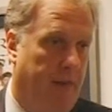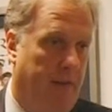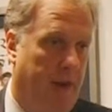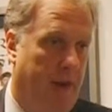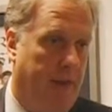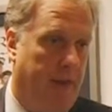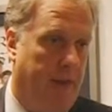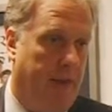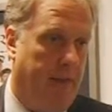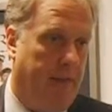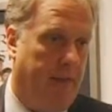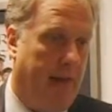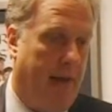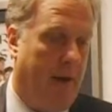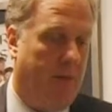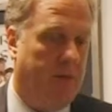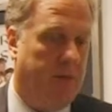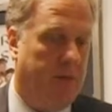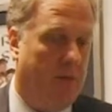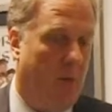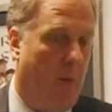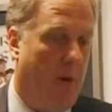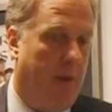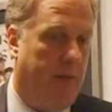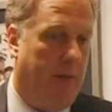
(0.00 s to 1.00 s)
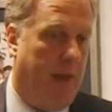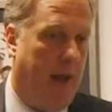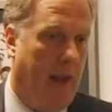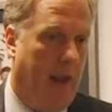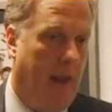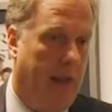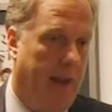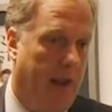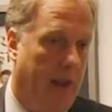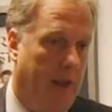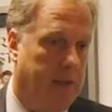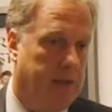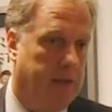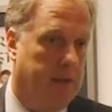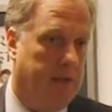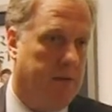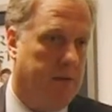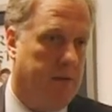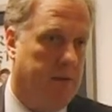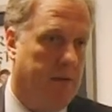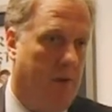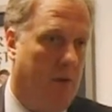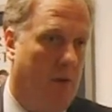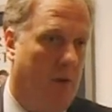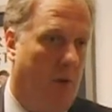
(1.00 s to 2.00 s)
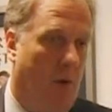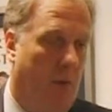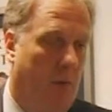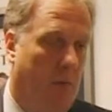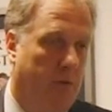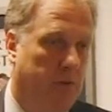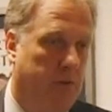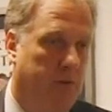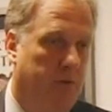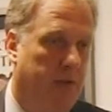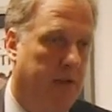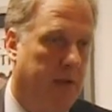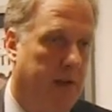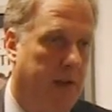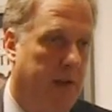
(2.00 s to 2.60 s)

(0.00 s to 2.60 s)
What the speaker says: and that was the way they led us, almost using